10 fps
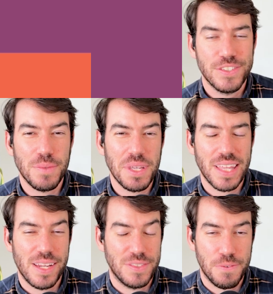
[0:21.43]
something
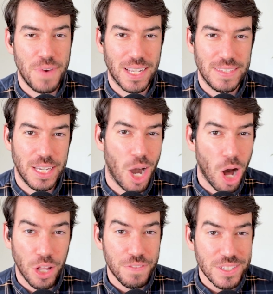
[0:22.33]
that is affecting
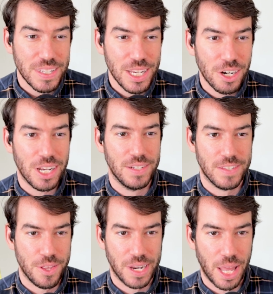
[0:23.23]
all of us here in
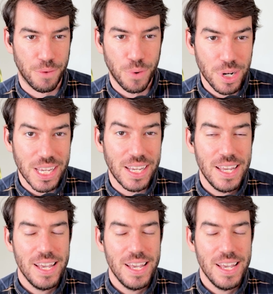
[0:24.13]
Southern California,